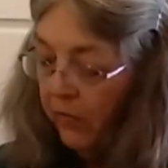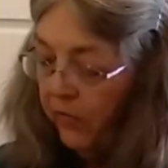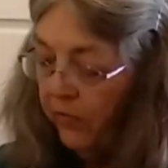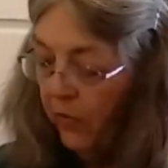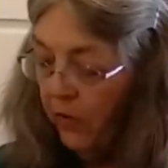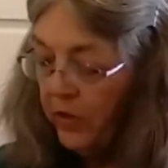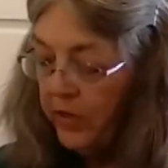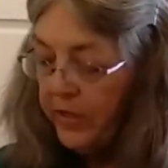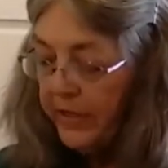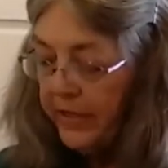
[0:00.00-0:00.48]

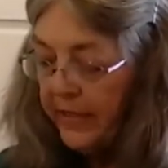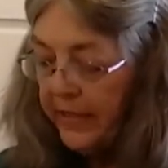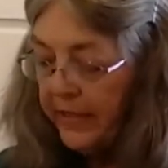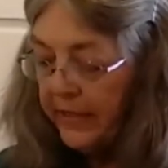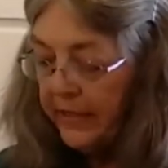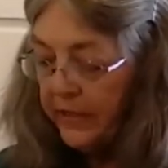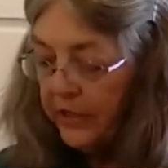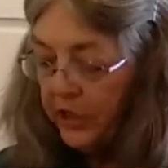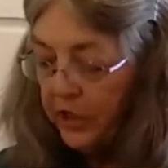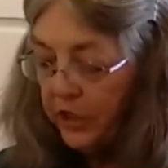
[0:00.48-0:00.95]
14
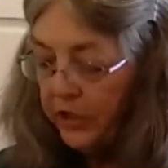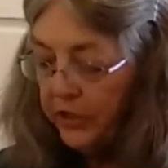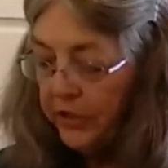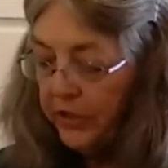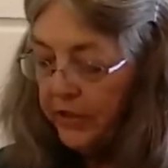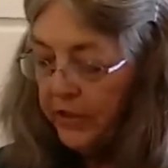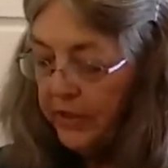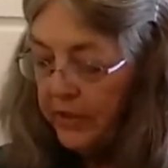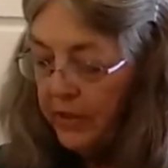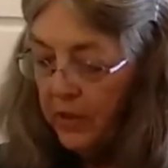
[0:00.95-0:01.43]

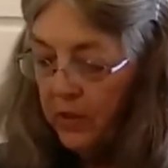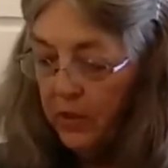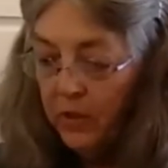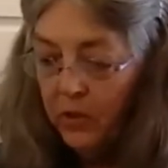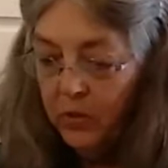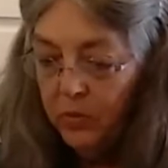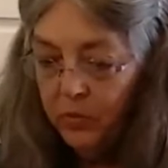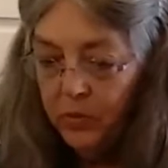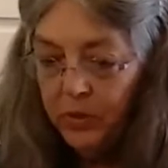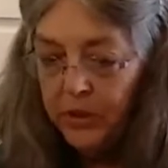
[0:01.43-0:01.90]
inches,
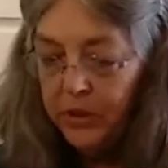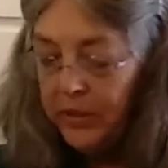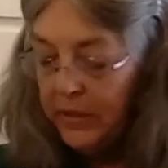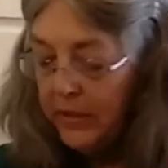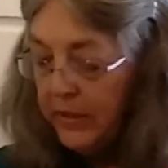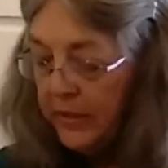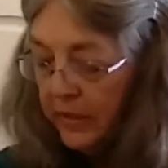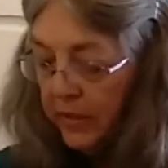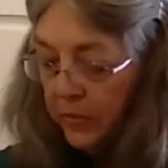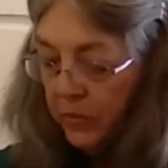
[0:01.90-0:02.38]
which is
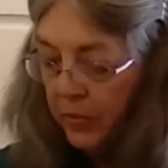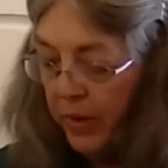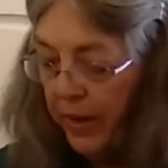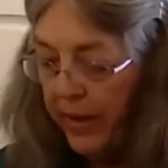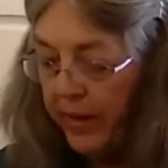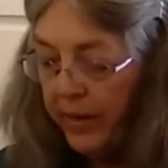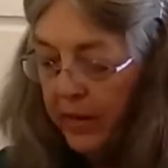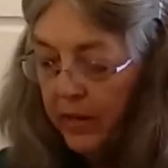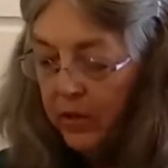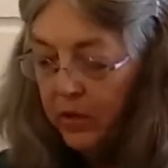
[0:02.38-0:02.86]
this
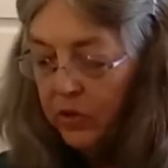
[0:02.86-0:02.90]
way,